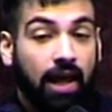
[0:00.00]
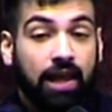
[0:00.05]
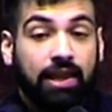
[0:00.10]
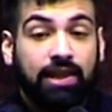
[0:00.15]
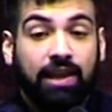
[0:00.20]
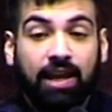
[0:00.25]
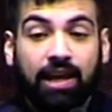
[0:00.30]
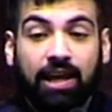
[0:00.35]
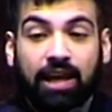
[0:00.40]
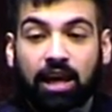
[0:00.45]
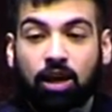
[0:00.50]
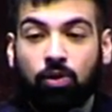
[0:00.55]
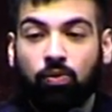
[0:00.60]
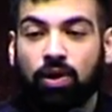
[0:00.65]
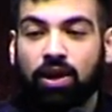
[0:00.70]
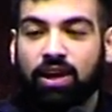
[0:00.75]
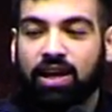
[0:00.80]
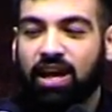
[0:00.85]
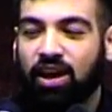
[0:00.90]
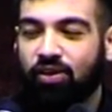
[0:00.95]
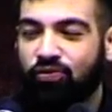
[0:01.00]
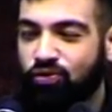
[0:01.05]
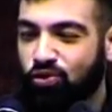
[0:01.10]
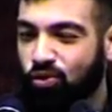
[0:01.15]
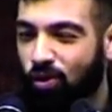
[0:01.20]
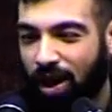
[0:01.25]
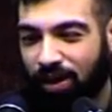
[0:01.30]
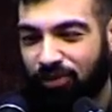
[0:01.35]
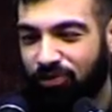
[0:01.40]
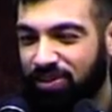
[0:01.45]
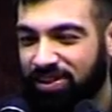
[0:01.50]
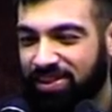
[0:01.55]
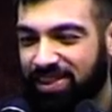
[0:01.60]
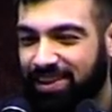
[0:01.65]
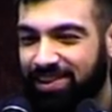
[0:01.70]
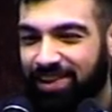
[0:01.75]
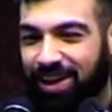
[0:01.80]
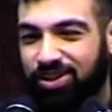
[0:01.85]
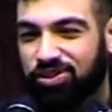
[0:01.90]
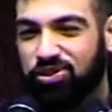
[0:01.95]
then He will give you
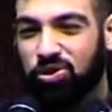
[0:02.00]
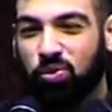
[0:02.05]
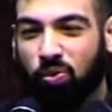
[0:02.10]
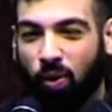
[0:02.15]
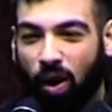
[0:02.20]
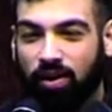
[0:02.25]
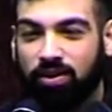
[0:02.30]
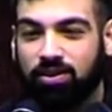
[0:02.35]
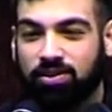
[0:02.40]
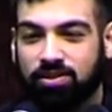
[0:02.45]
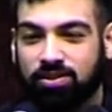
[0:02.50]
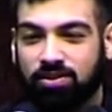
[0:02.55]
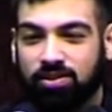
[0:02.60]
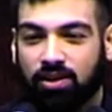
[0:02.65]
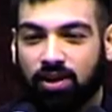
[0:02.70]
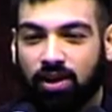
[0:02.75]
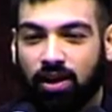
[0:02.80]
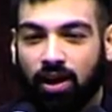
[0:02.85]
everything that you want.